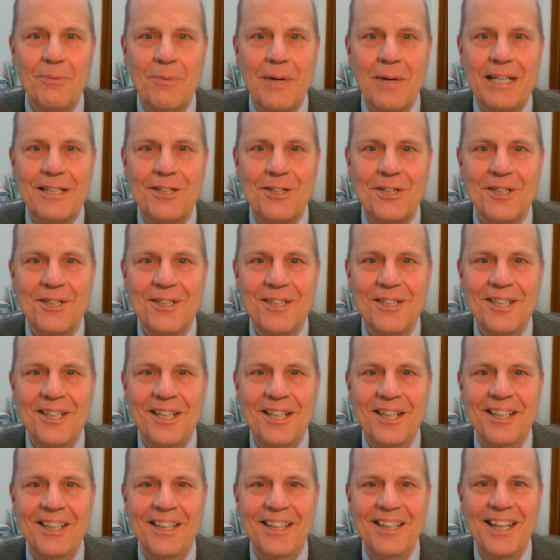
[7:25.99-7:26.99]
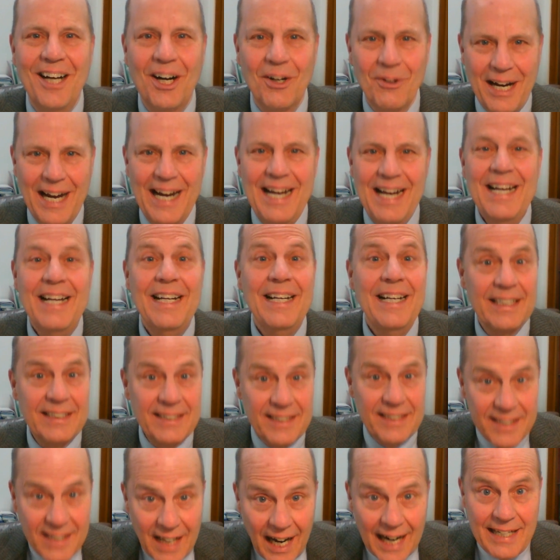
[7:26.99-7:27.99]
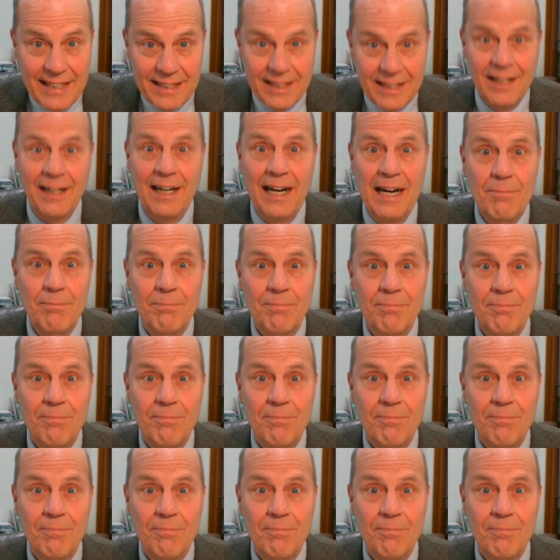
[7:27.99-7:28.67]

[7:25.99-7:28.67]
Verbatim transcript: which okay, it's nighttime,